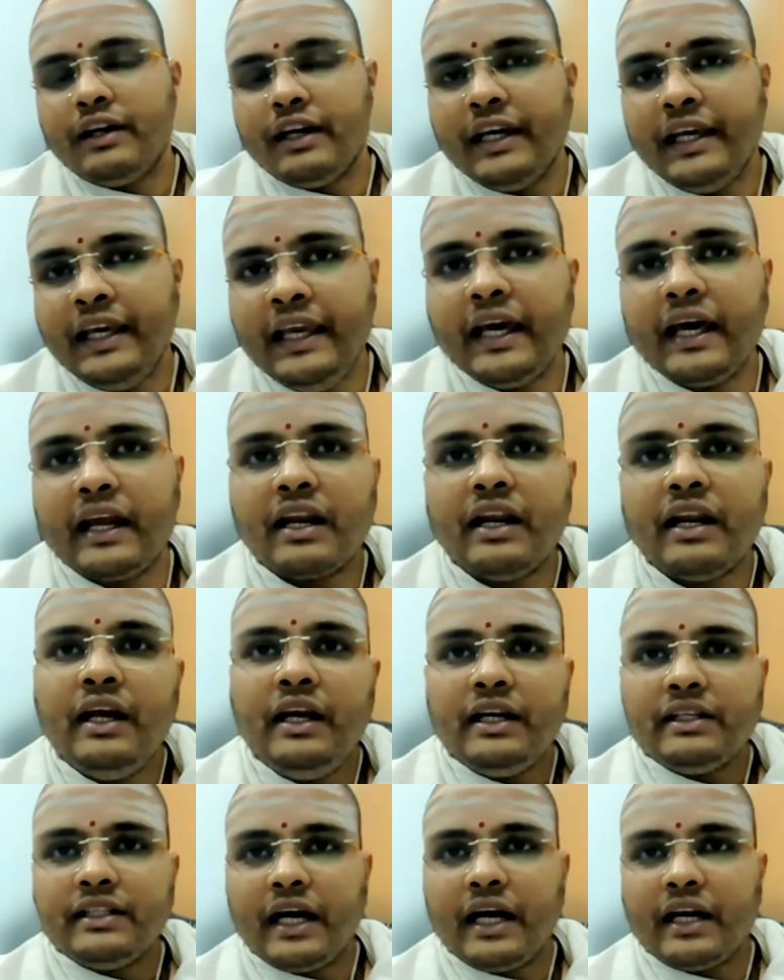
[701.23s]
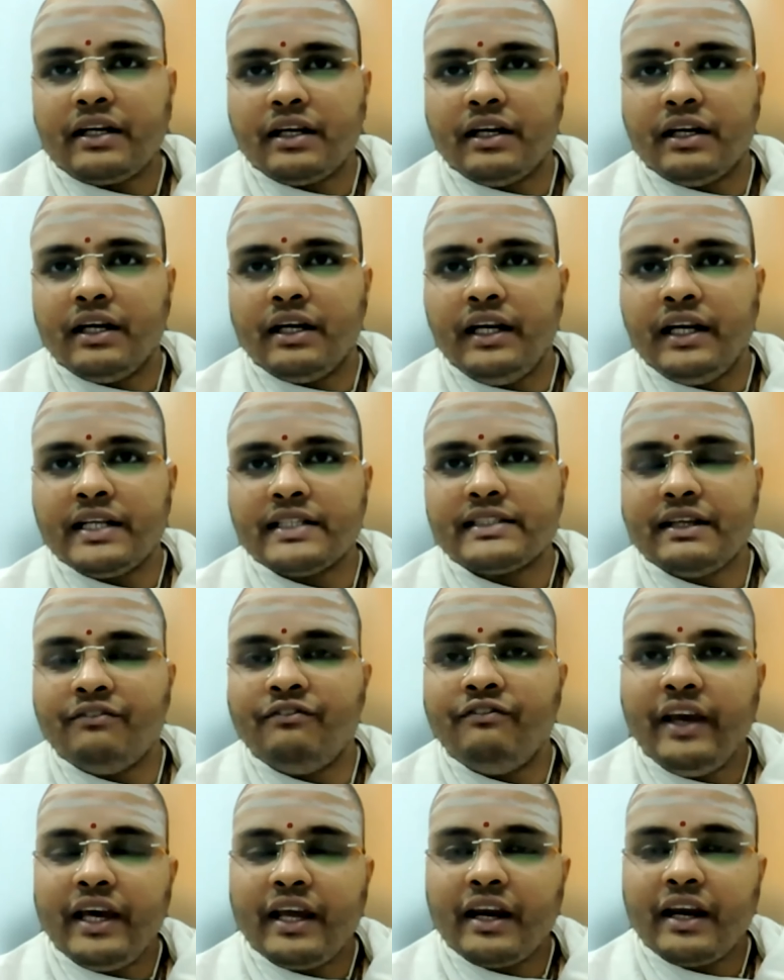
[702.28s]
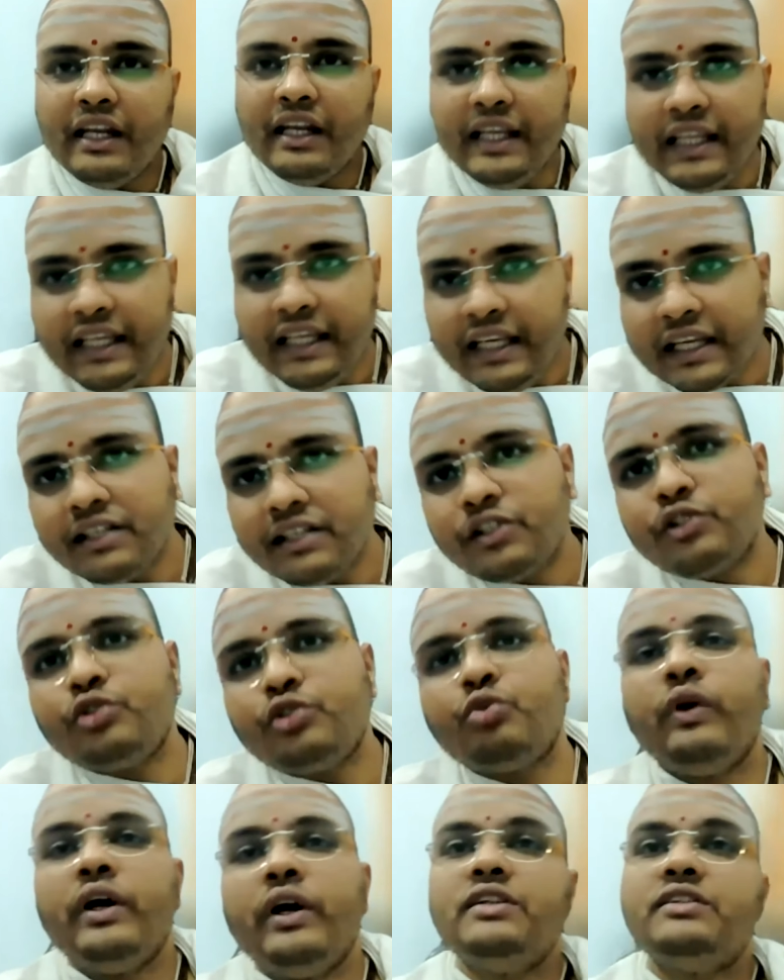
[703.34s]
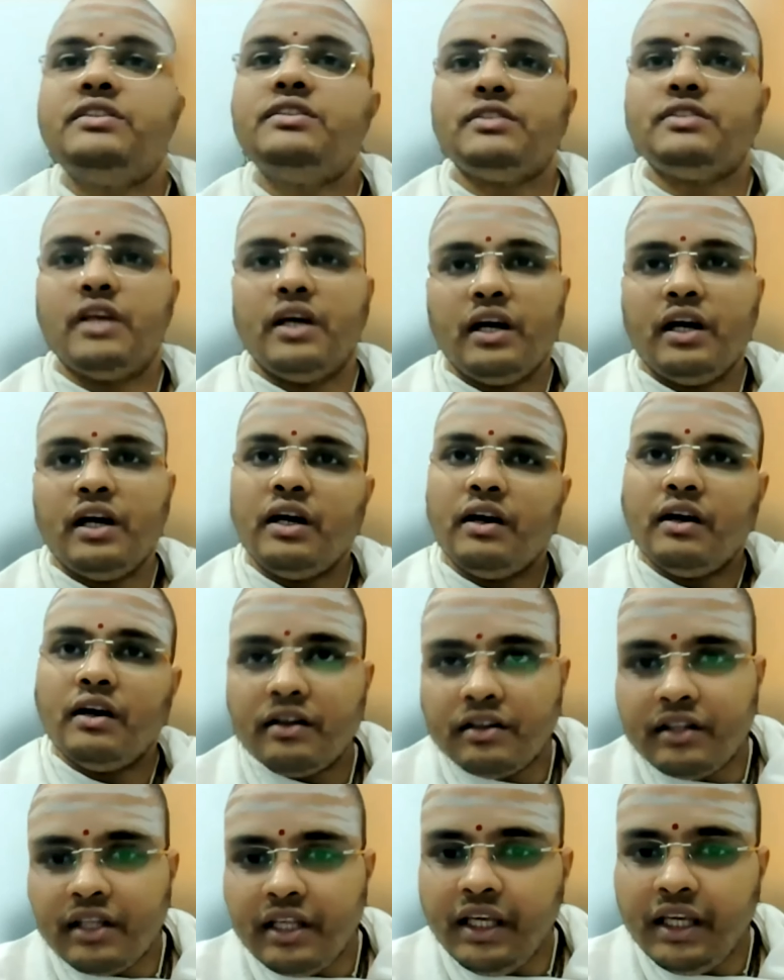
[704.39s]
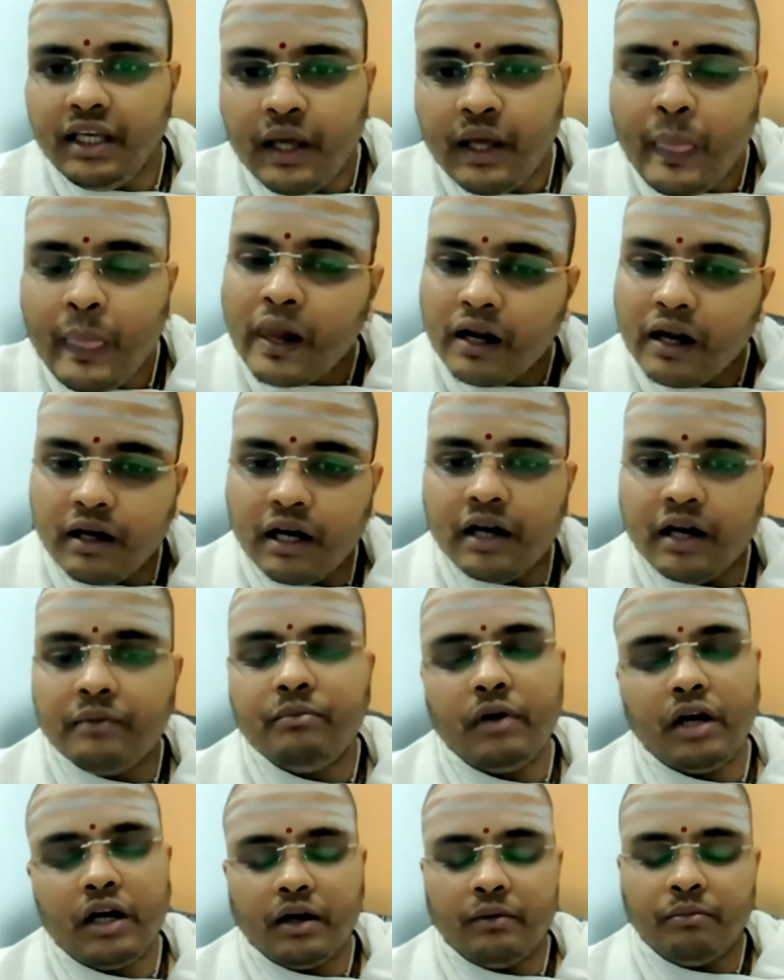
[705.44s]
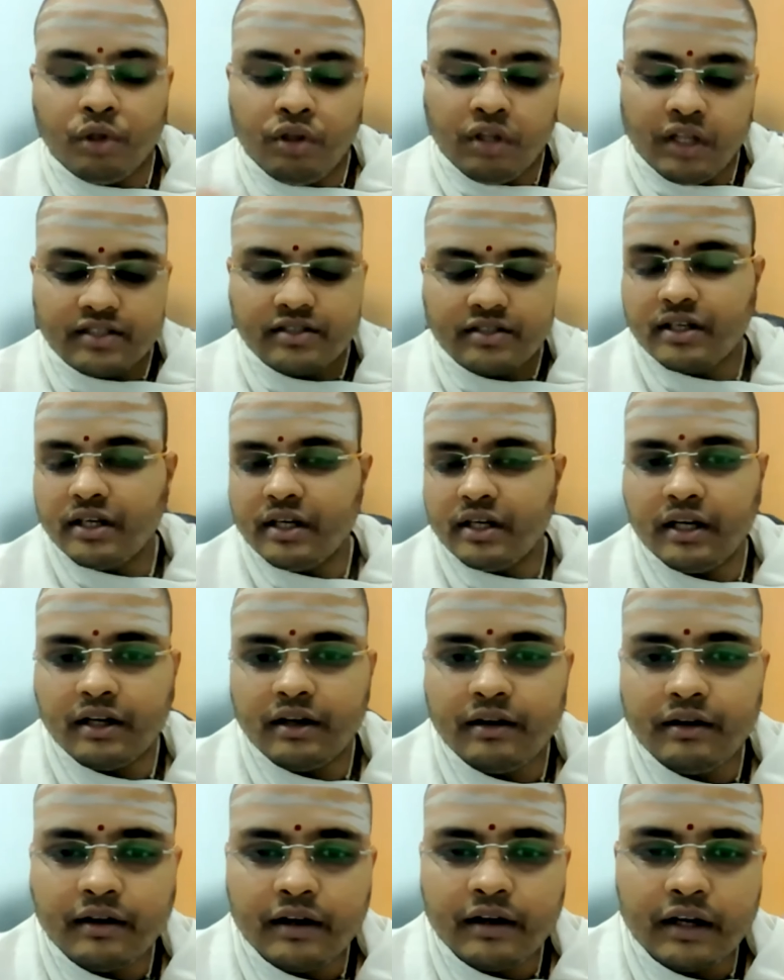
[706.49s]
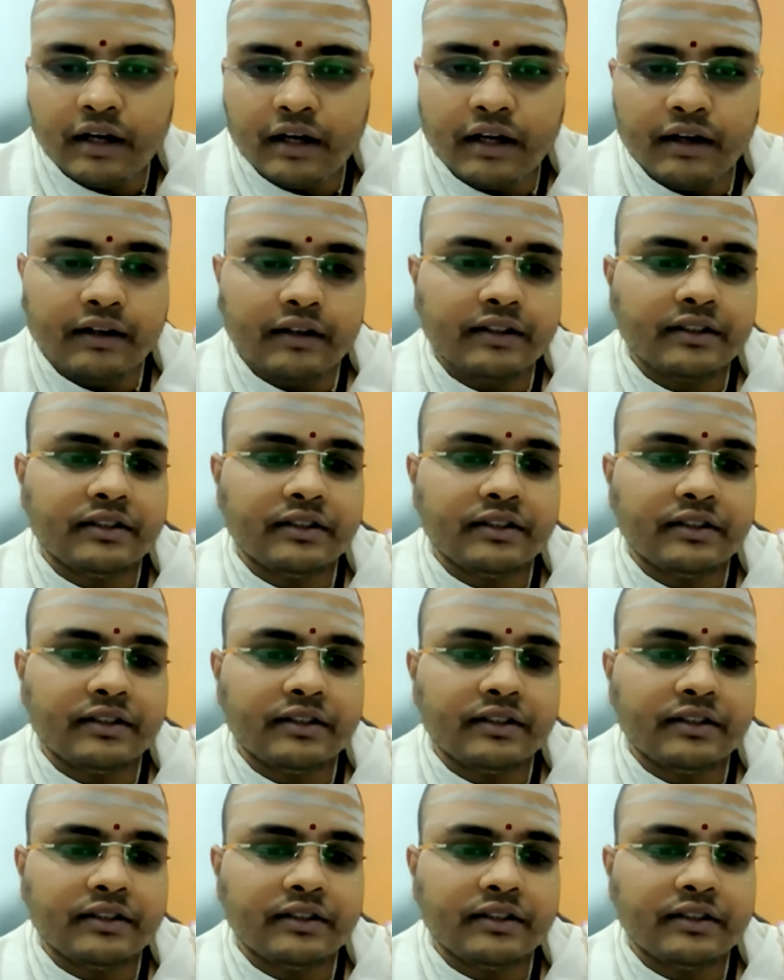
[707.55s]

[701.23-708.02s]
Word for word: here that uh, it is somewhere lenient towards uh, the uh, uh, Buddhist uh,